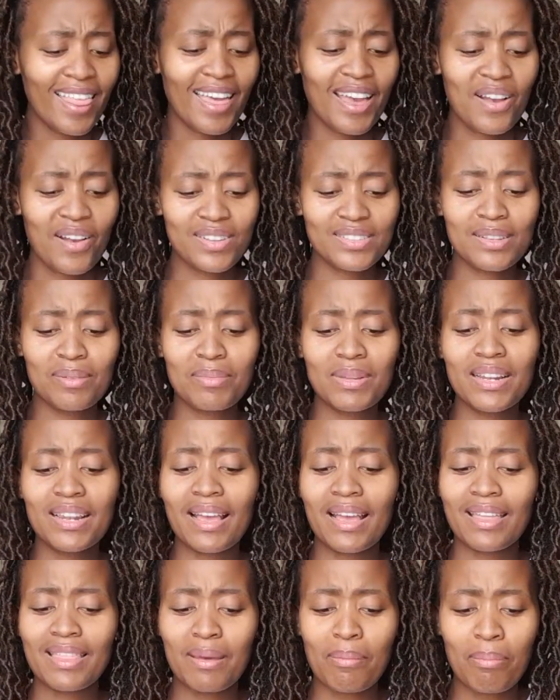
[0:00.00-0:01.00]
Because I mean,
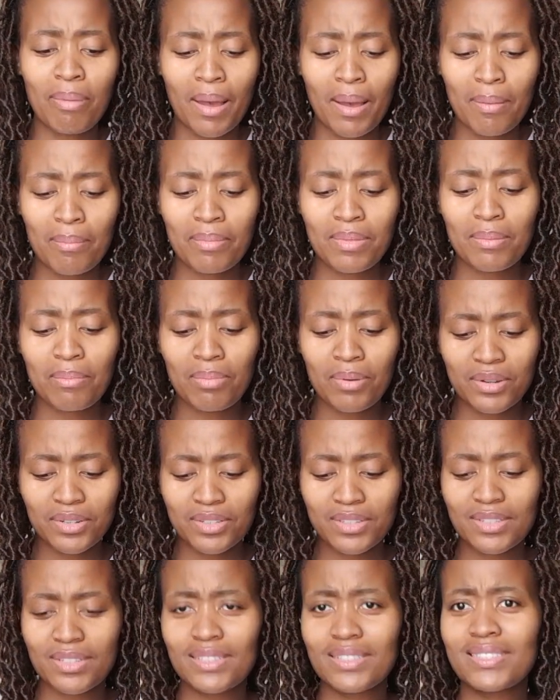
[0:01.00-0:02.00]
like, the pump, the
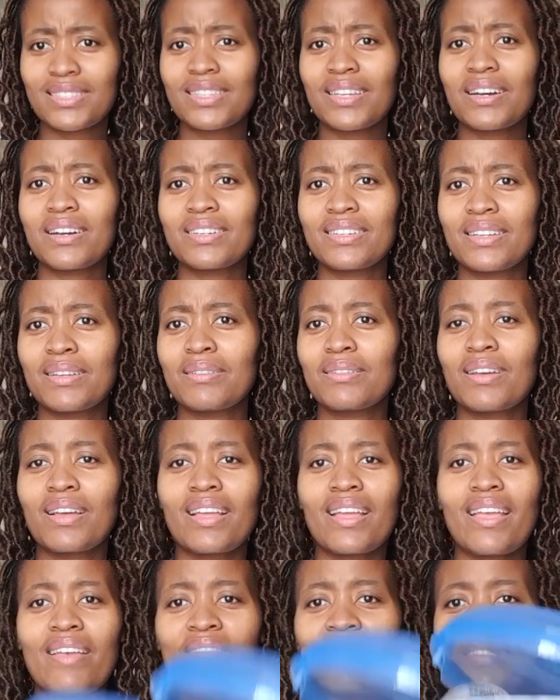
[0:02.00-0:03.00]
bottles,
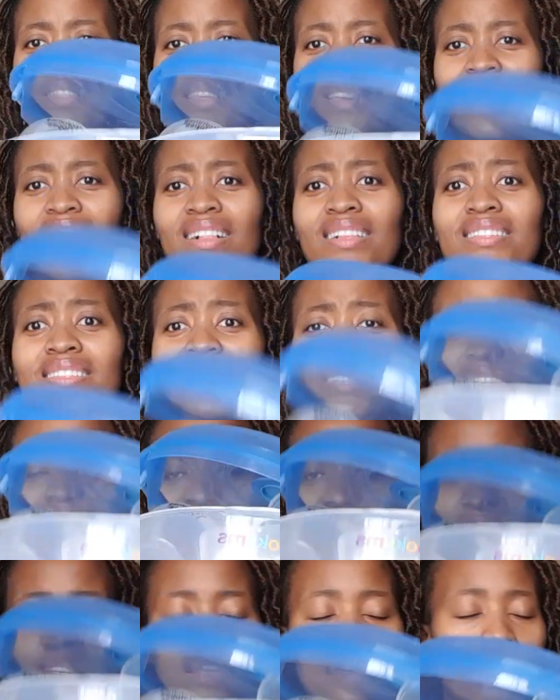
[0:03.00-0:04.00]
everything else,
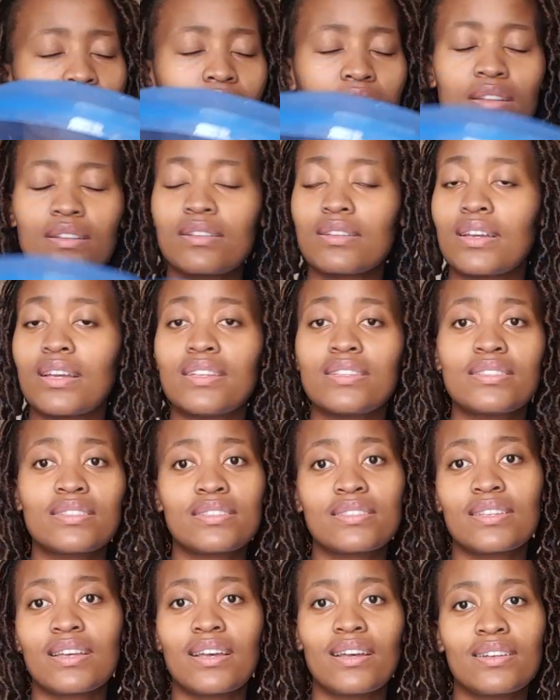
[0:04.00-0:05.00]
guys.
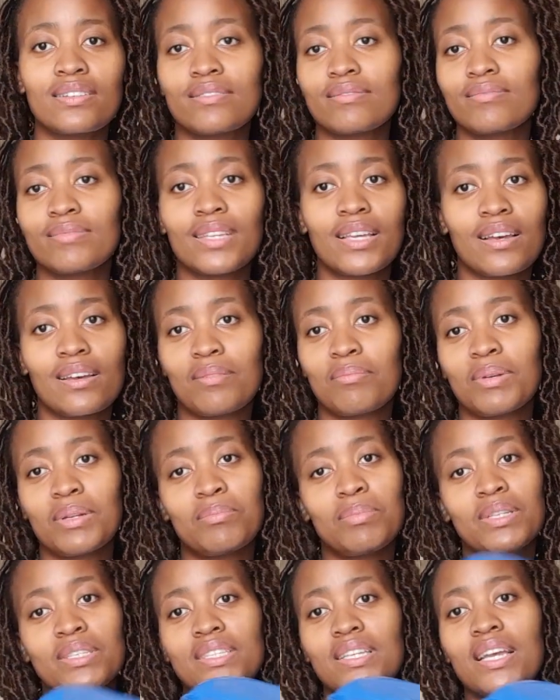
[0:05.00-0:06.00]
Yeah, but
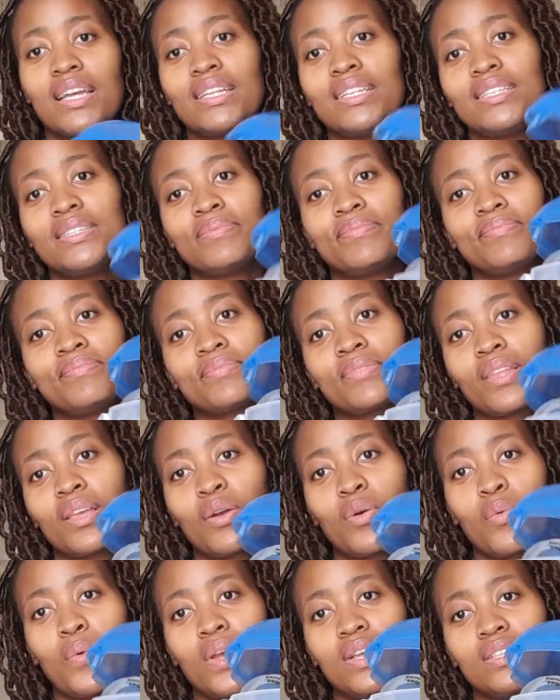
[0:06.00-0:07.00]
basically,
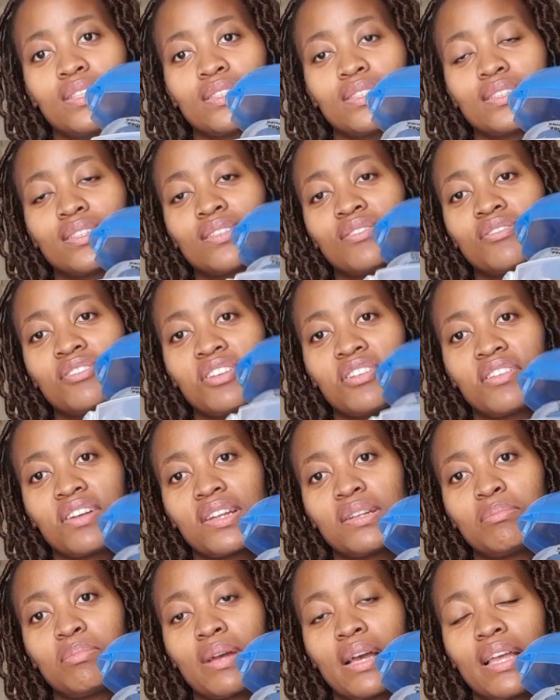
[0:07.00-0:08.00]
waste,
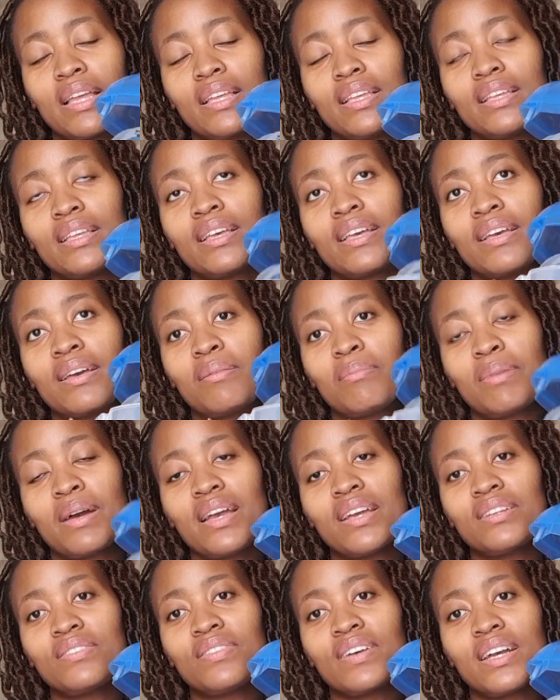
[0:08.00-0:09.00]
regret buying. My
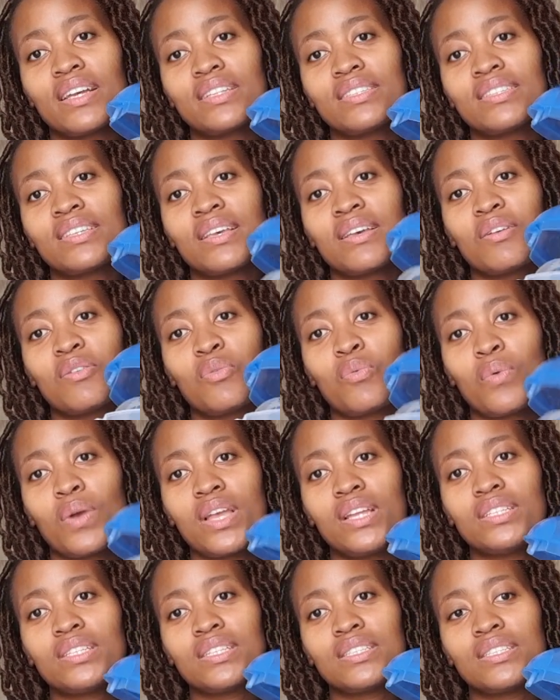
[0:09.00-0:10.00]
advice,
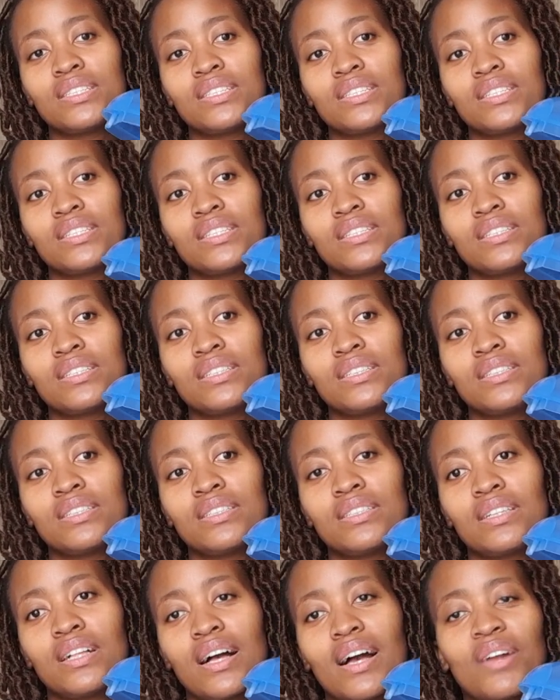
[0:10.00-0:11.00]
wait until,
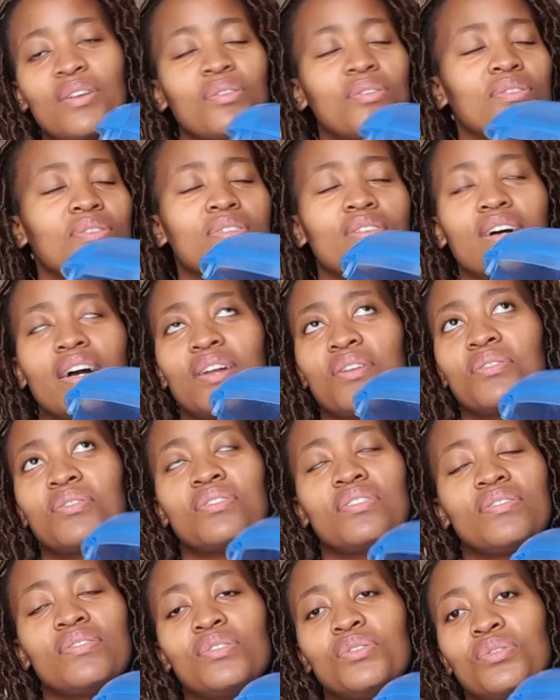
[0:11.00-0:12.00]
I don't know, I don't
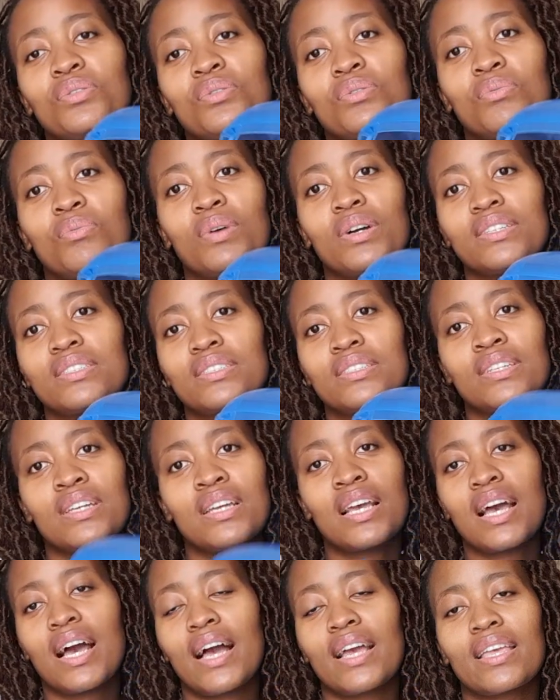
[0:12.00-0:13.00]
even know what
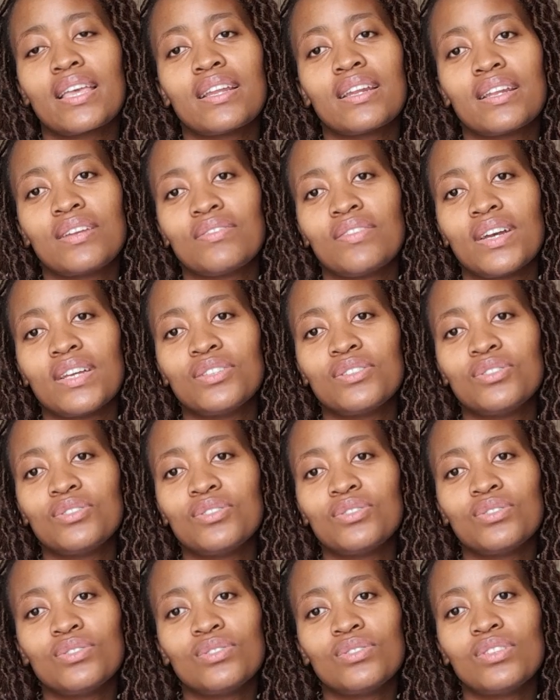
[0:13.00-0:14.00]
I can advise you
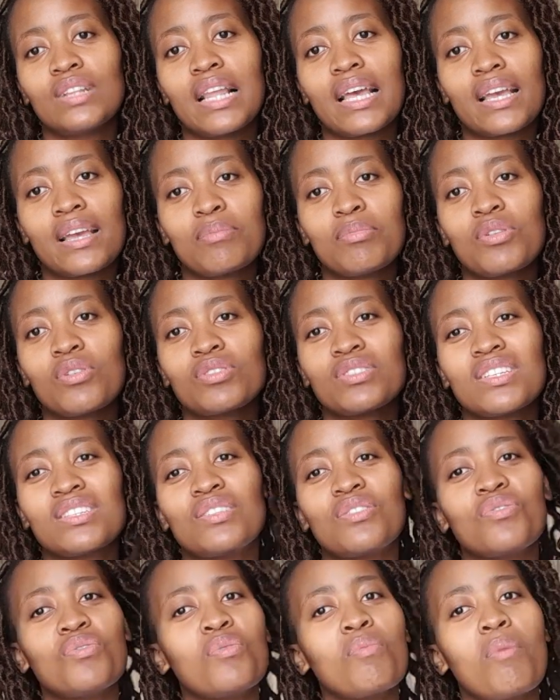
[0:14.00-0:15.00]
to, like, because as
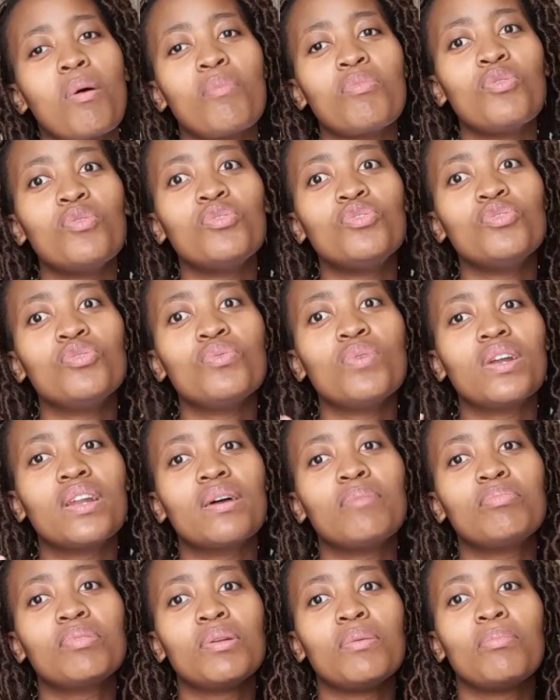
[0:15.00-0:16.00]
a new mom, you do want to
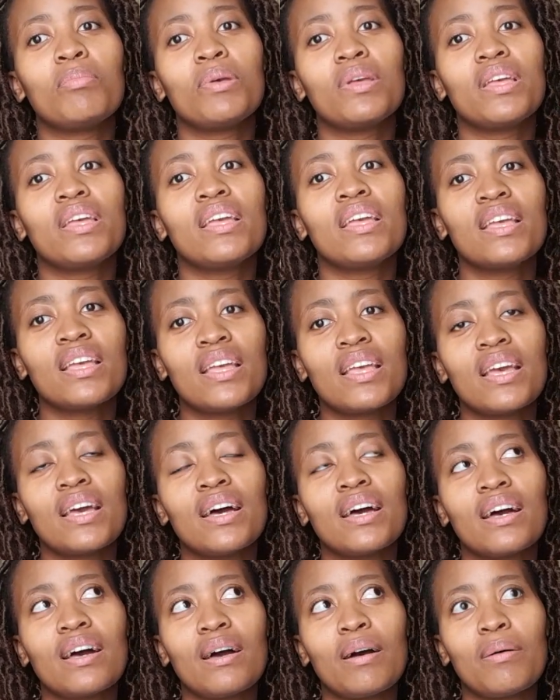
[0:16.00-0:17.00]
prepare
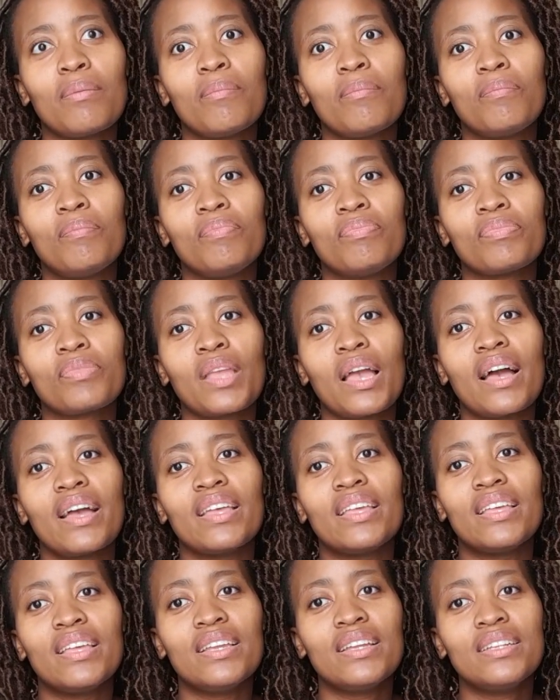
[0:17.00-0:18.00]

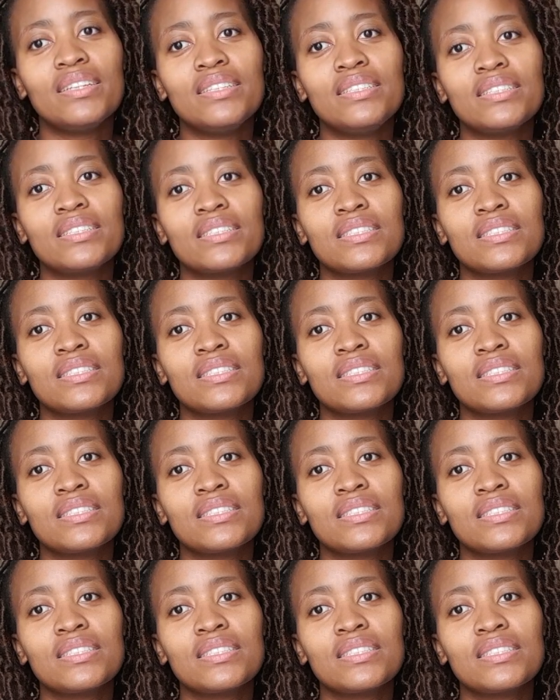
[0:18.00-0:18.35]
ahead.